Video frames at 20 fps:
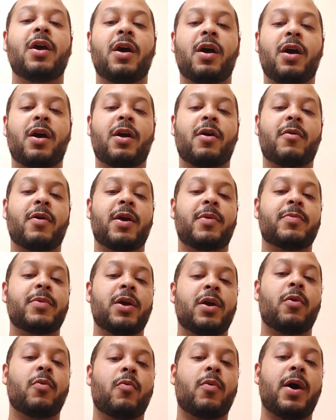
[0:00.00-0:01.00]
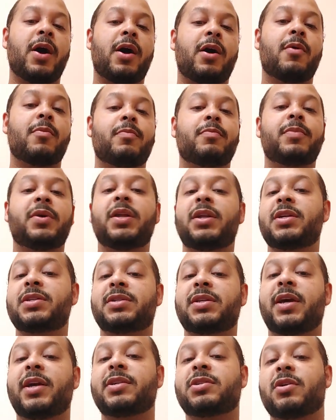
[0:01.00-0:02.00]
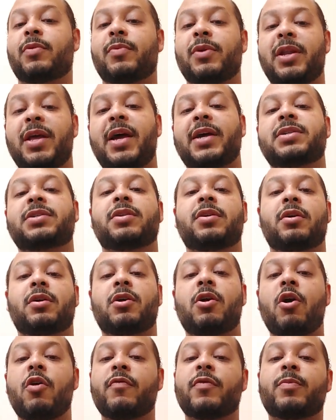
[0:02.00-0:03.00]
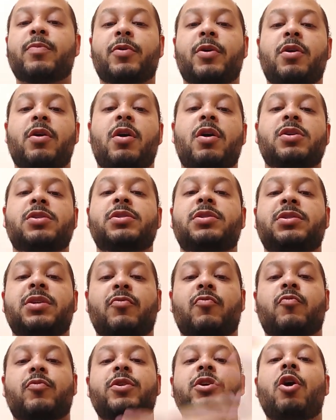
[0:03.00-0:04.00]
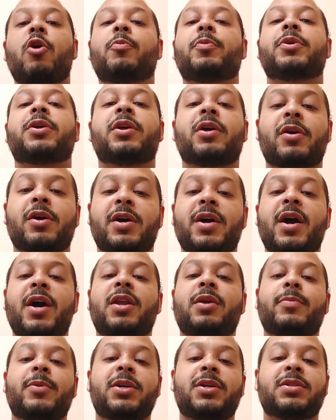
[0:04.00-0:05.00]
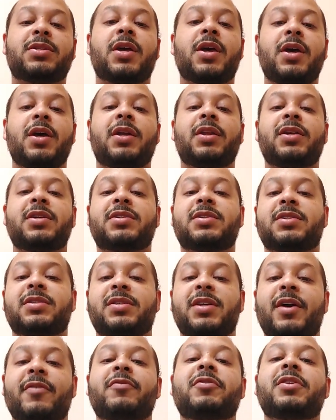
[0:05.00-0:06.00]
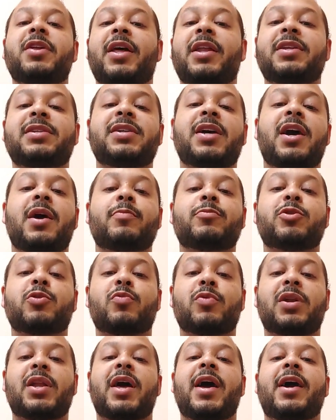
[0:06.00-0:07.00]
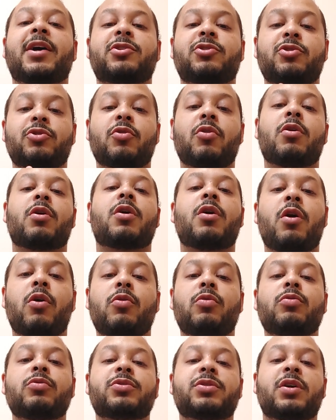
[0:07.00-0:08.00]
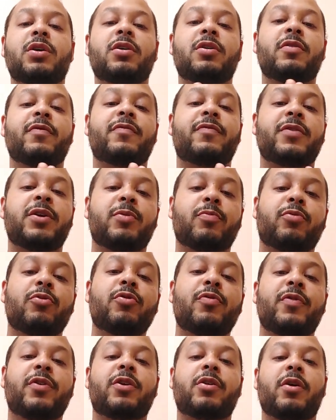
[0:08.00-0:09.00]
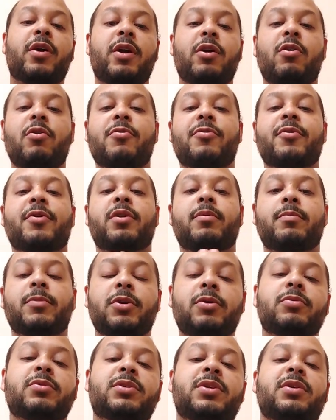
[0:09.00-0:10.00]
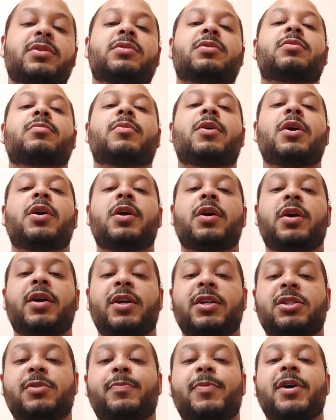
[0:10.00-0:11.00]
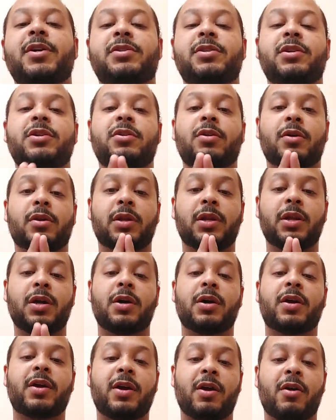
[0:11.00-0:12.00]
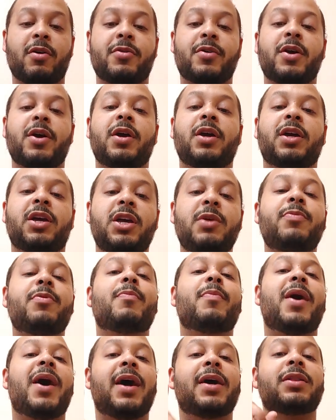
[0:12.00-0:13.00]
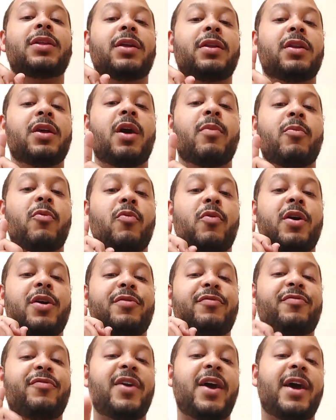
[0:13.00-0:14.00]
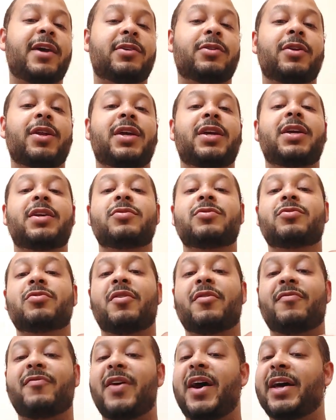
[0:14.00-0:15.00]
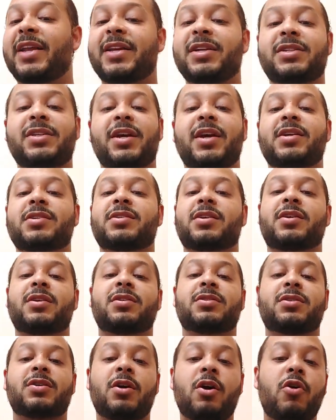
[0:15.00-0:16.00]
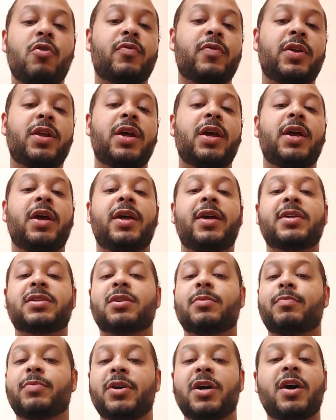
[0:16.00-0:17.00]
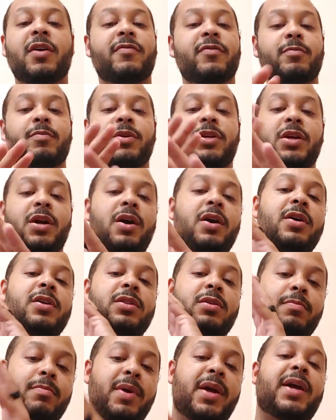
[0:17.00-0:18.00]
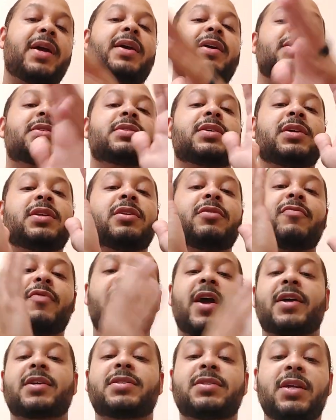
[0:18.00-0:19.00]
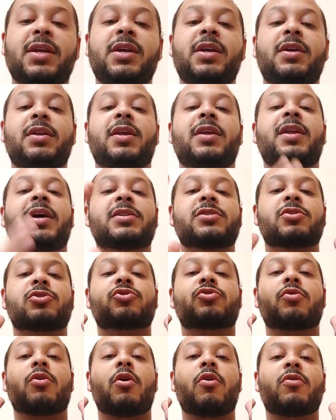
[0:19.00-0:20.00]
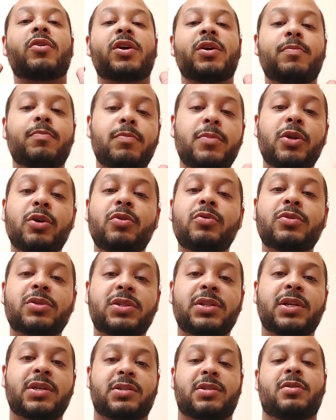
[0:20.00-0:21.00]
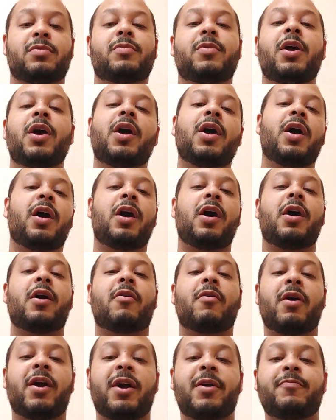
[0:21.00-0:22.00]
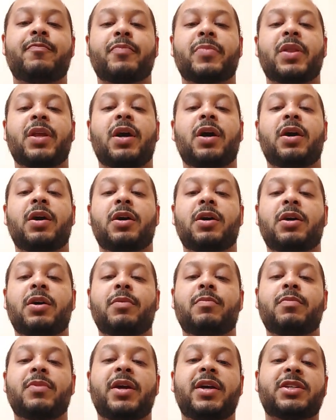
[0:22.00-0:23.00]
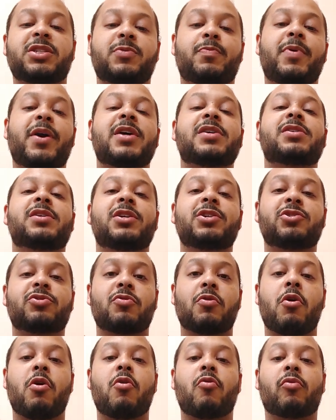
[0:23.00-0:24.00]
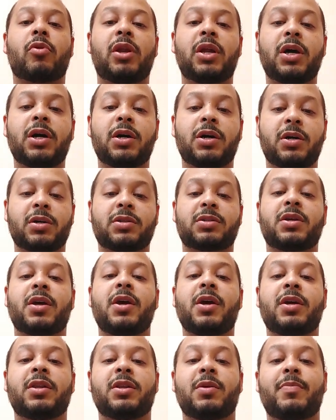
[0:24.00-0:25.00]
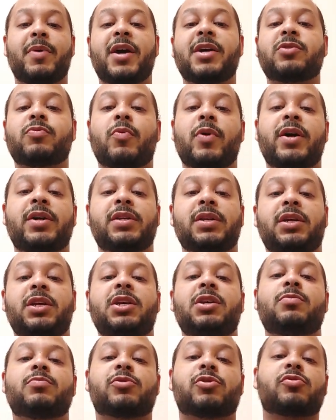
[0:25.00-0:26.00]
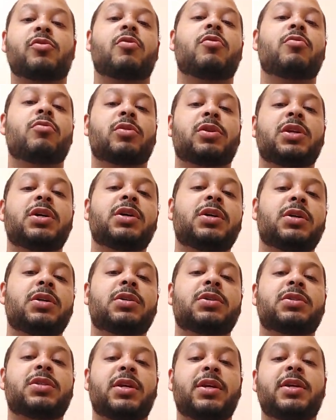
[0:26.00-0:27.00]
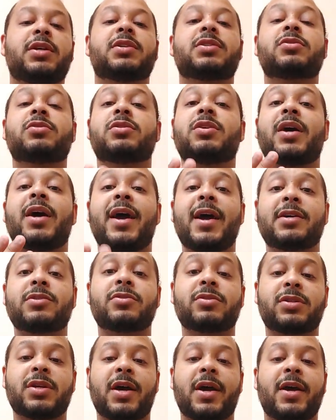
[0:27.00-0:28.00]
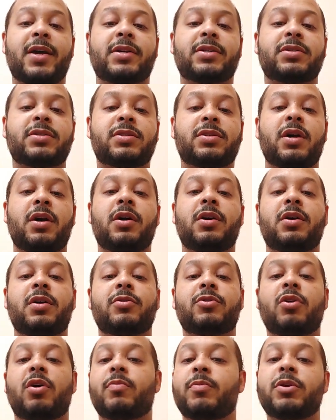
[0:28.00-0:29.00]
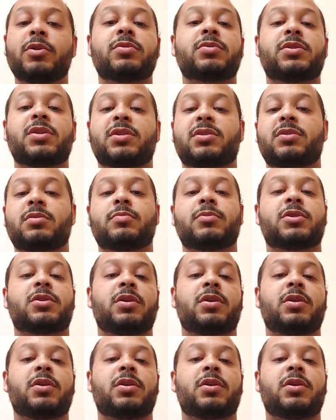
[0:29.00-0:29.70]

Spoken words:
All right. While many states are relaxing their COVID precautions and reopening their economies, this is definitely not a time to relax your goals of improving your health and immune system, especially your lung health. Keep in mind the number one factor that gives you a fighting chance against COVID is above and beyond the mask and the vaccine, and that's a strong immune system. All right. Especially strong lungs. The best way to keep strong lungs is to exercise. Your immune system